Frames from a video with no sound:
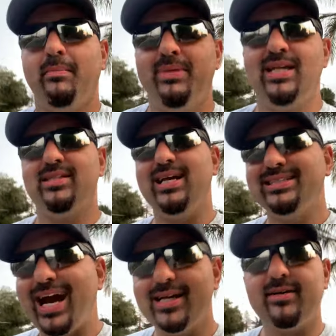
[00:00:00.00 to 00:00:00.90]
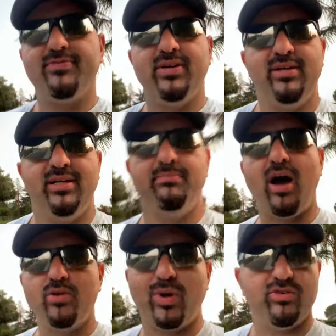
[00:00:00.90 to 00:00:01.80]
Because the executive,
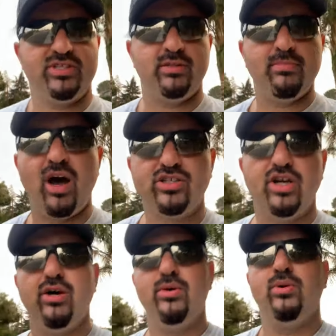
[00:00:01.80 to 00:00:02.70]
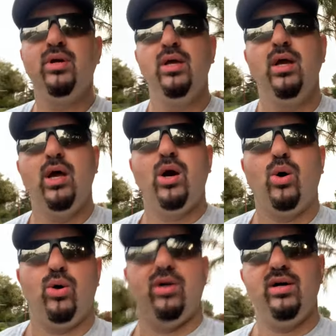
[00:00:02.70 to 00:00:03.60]
whether it's in Moscow
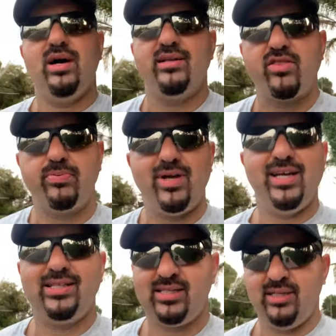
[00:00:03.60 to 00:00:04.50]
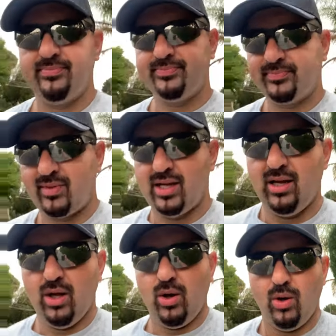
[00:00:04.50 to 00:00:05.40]
or another place,
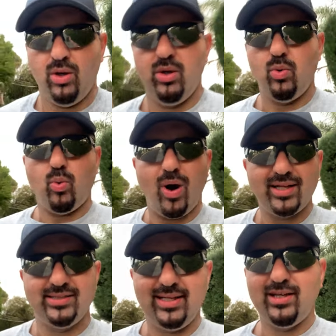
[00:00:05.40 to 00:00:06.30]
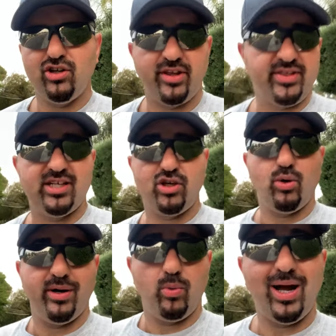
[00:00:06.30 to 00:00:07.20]
wants to hear that things are
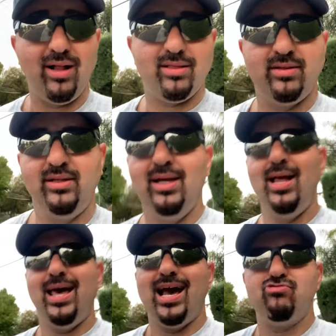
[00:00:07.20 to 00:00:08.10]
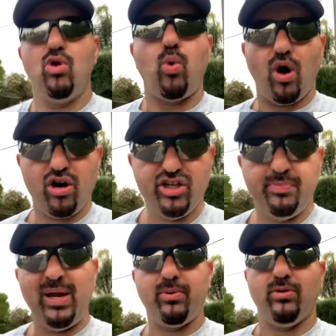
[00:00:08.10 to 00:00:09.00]
going well and rewards
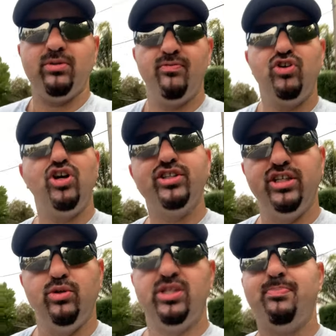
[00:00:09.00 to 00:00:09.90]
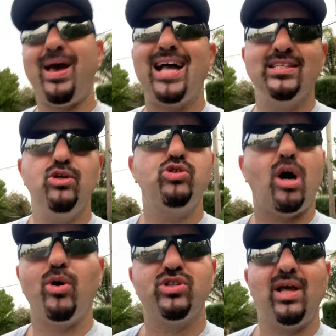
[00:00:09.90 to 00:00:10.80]
people for good news. Bad news
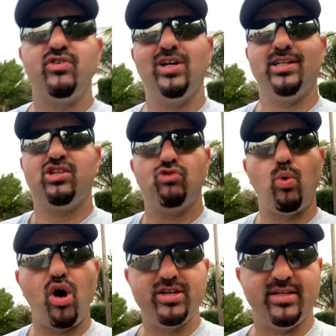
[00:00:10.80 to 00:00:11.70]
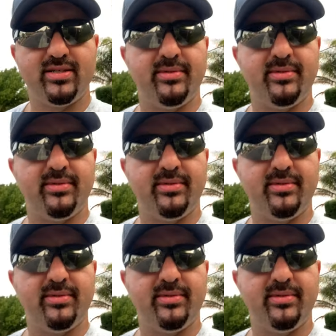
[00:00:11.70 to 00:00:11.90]
almost never gets rewarded.